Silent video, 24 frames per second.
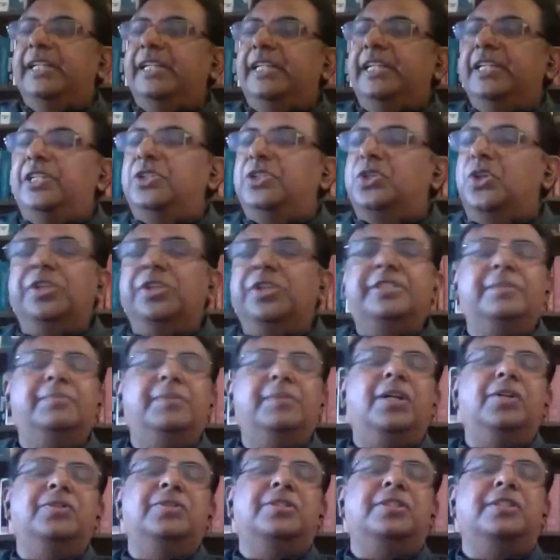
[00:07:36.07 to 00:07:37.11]
It talks
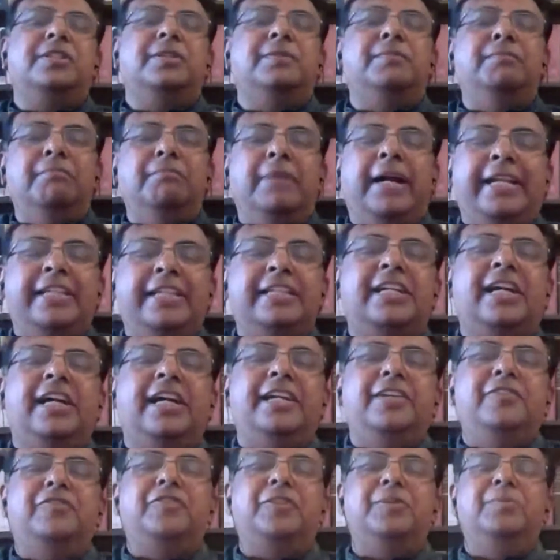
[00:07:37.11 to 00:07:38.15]
about
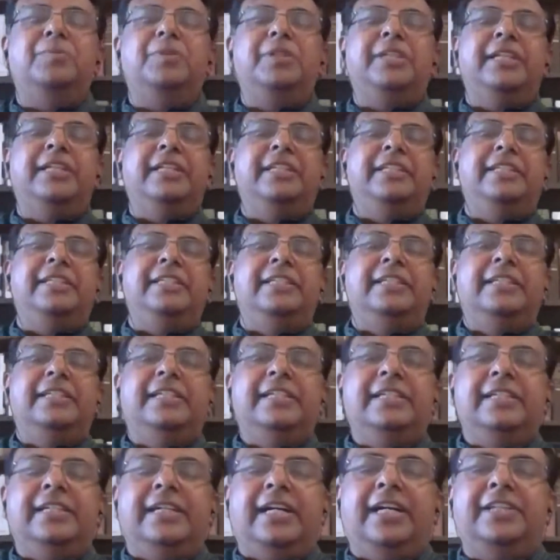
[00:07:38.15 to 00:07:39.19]
mankind from really
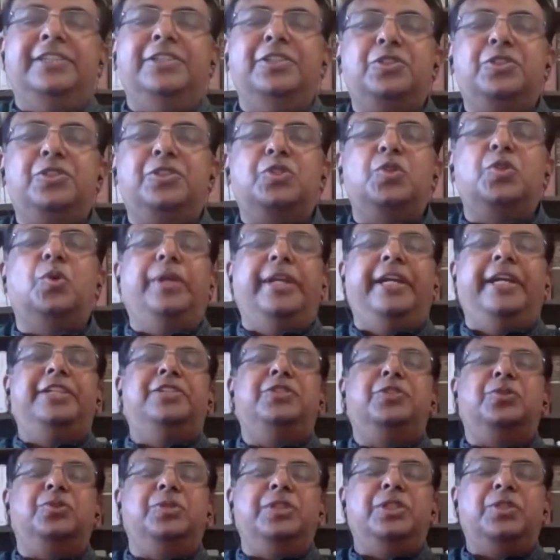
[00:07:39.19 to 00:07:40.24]
the Stone
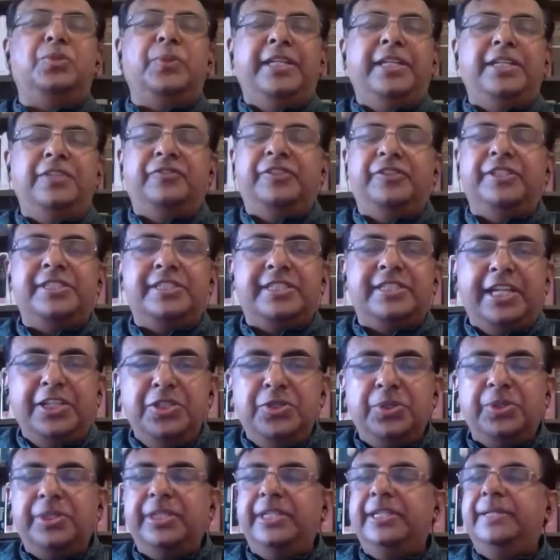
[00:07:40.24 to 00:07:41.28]
Age to the 21st
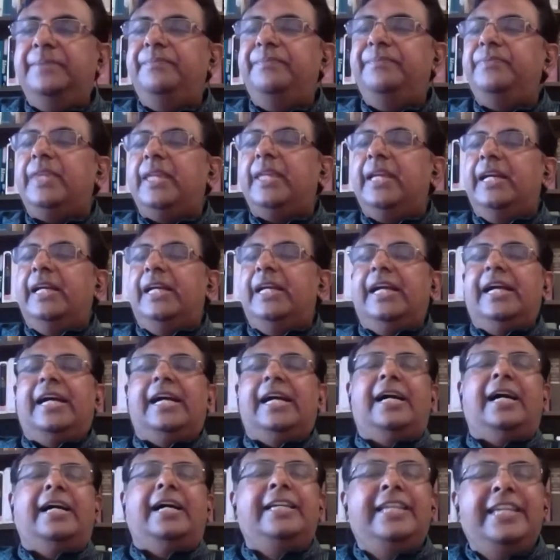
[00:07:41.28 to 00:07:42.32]
century.
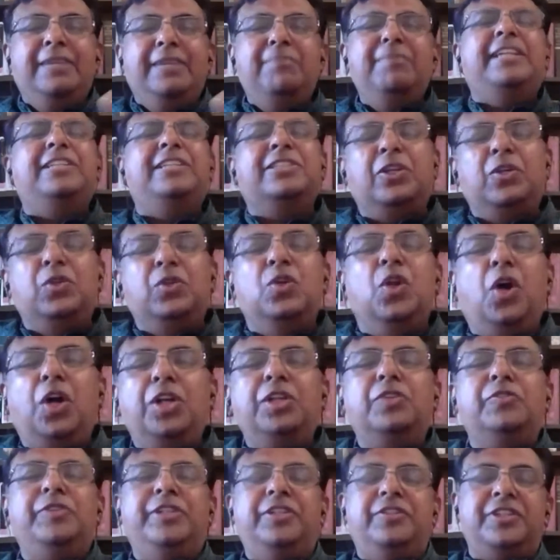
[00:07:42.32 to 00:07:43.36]
He makes a
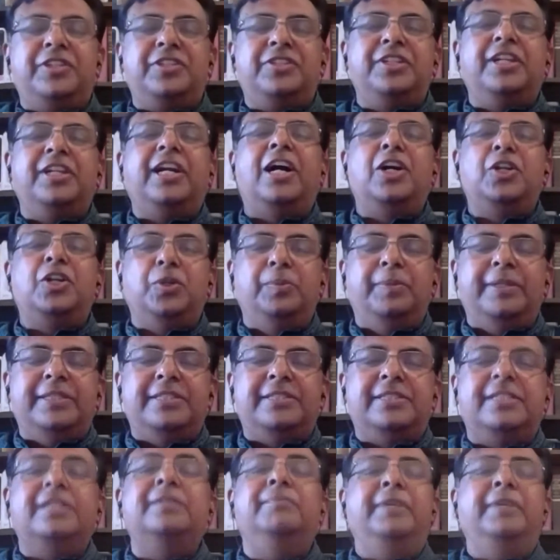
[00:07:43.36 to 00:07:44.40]
lot of interesting
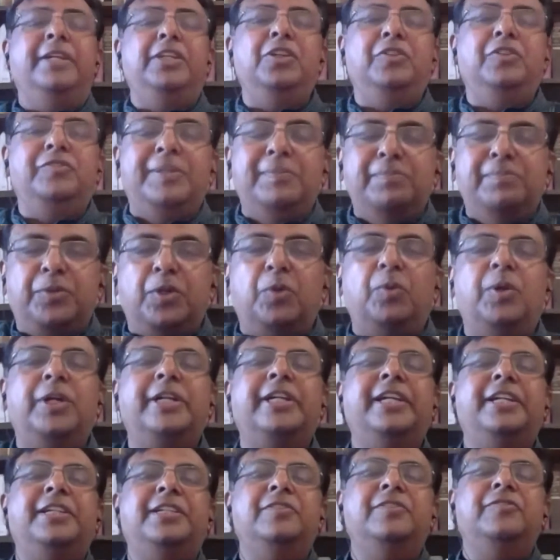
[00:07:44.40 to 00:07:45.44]
arguments, many of them
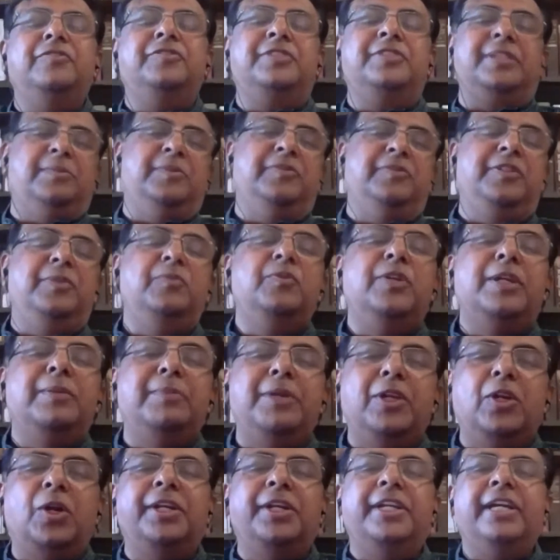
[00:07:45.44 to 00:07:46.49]
provocative, some of them one
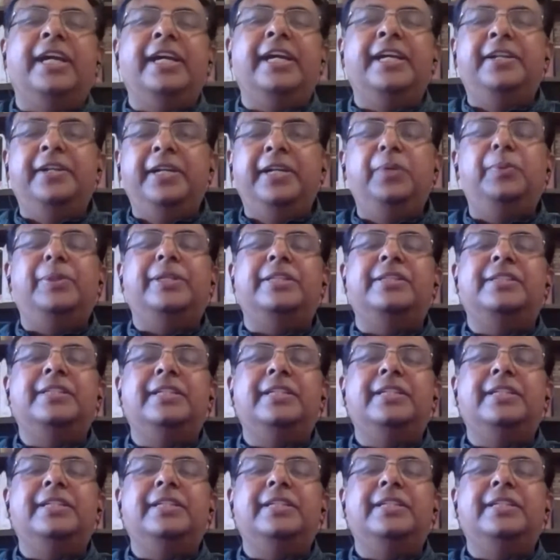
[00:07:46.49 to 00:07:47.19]
may not agree with.